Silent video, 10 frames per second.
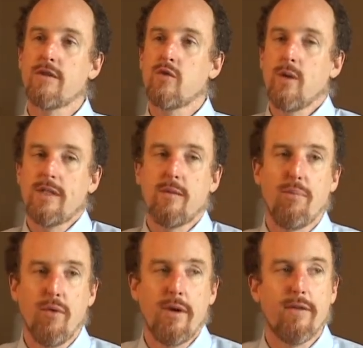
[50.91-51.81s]
Because what's the
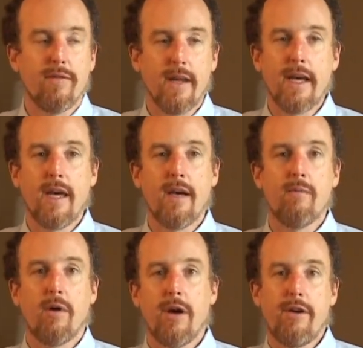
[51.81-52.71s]
point of
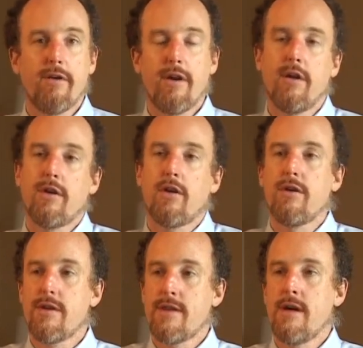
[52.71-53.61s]
linking mercury onto
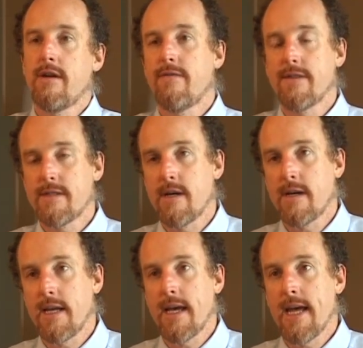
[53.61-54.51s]
glutathione if it's
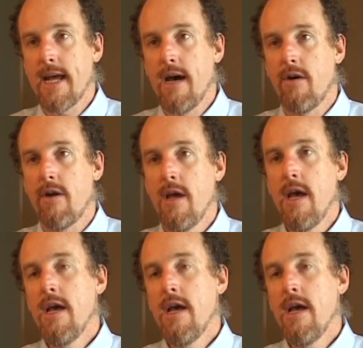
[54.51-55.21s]
not going to get out? Mm.